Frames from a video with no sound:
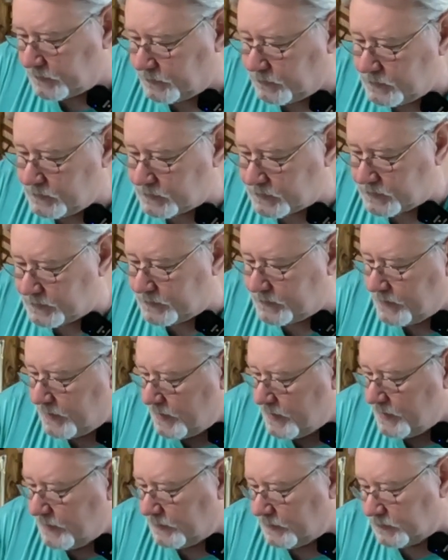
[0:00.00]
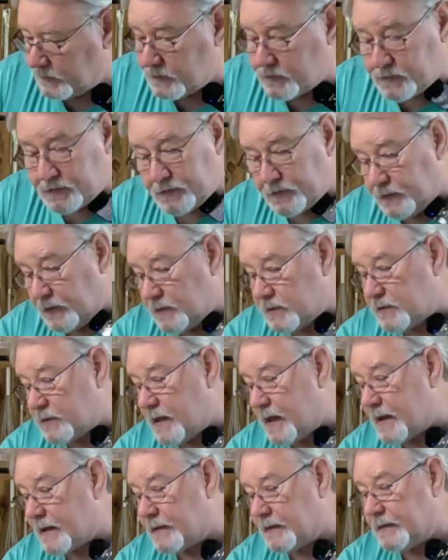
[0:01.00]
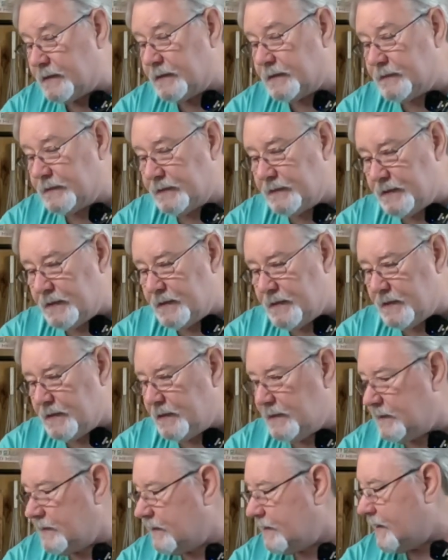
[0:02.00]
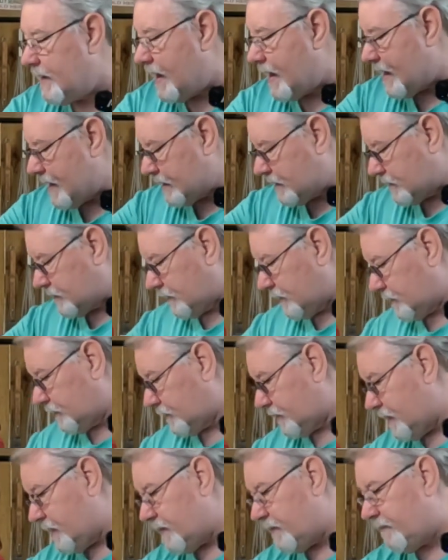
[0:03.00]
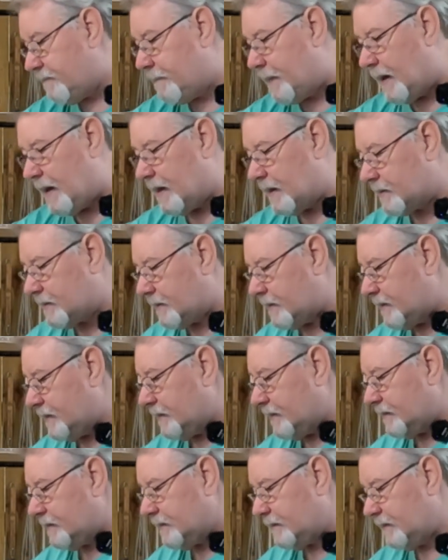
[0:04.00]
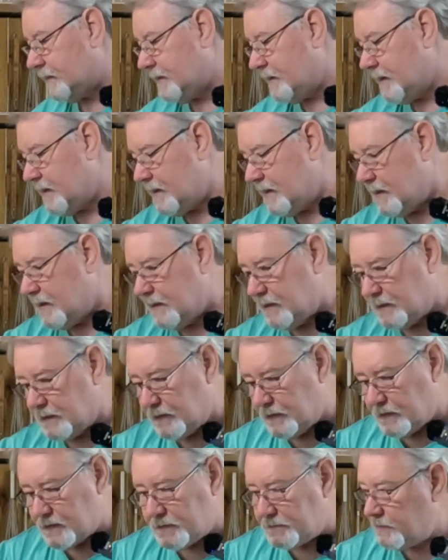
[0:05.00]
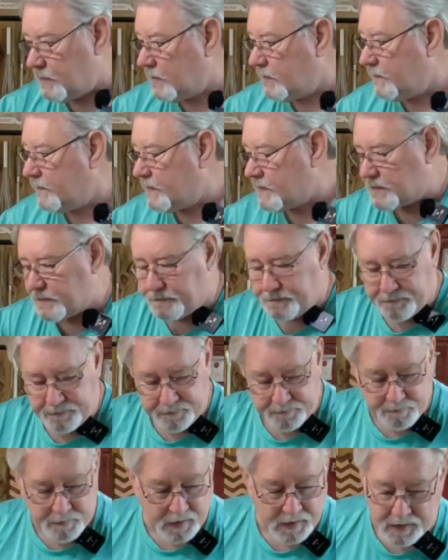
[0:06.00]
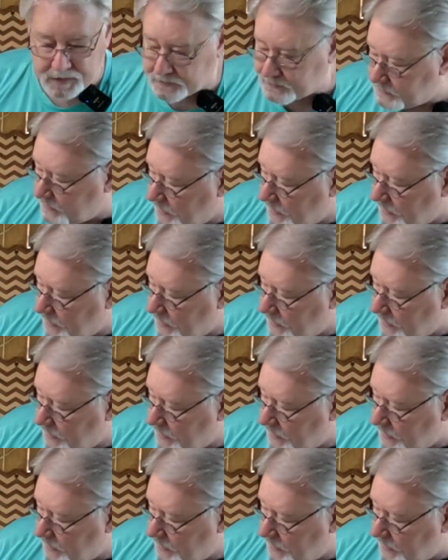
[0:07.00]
Looks like a nice little gift box here. Let's move this box